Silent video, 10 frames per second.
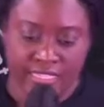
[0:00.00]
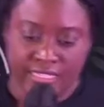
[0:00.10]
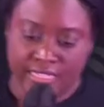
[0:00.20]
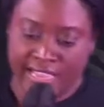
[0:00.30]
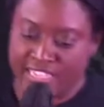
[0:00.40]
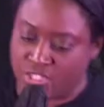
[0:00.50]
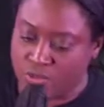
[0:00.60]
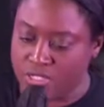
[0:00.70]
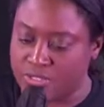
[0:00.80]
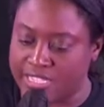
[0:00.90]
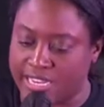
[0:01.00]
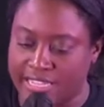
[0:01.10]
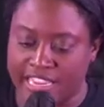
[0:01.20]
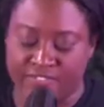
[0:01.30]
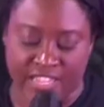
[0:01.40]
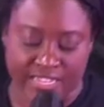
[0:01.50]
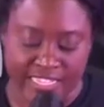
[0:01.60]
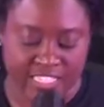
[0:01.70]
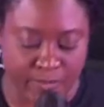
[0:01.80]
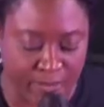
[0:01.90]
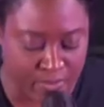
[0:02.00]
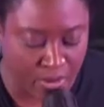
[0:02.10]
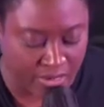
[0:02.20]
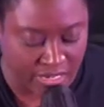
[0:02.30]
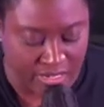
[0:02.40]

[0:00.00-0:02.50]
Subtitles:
that has you losing at a life that needs to be broken.